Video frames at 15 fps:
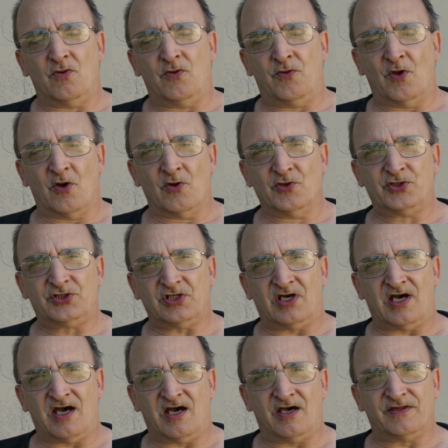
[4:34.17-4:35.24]
those
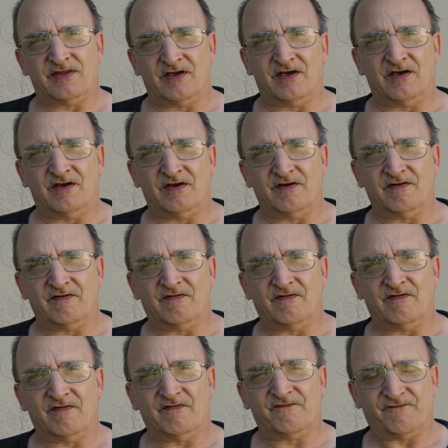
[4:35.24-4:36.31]
are the
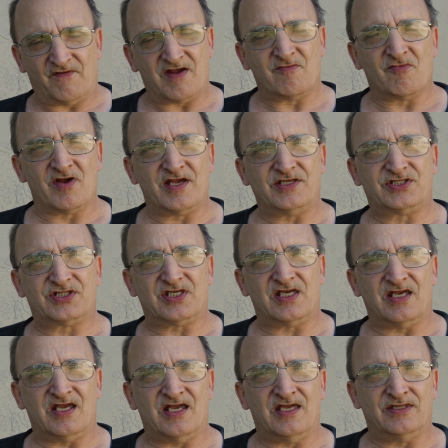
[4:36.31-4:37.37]
frame rates
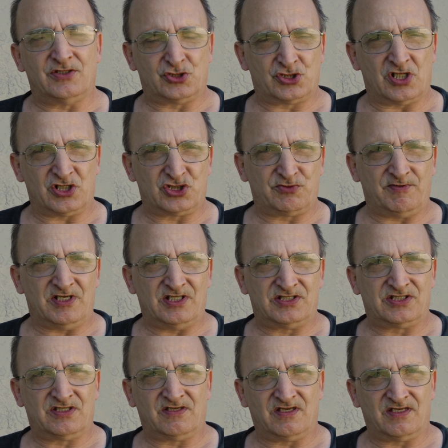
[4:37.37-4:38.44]
and the shutter
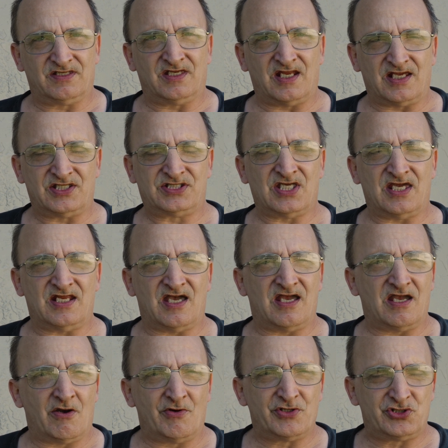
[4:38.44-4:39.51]
speeds that I set.
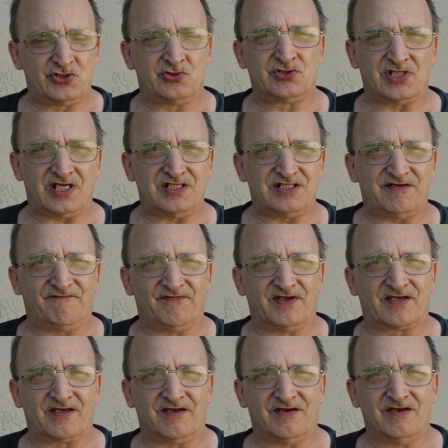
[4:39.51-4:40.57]
I always use the
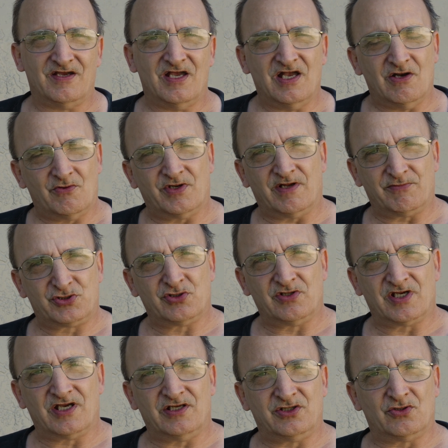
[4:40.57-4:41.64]
anti-flicker when I'm
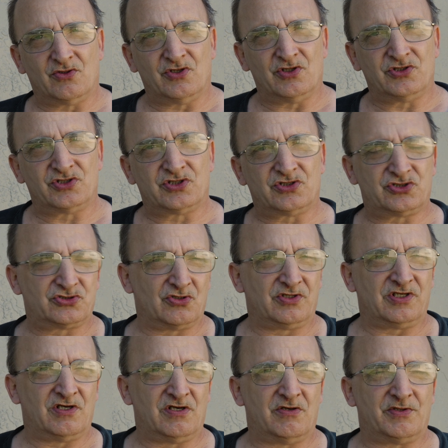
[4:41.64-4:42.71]
shooting indoors,
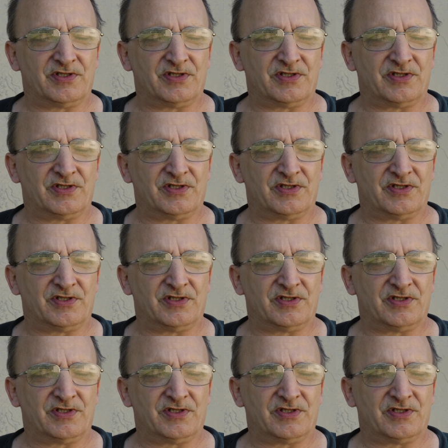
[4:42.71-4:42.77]
studio,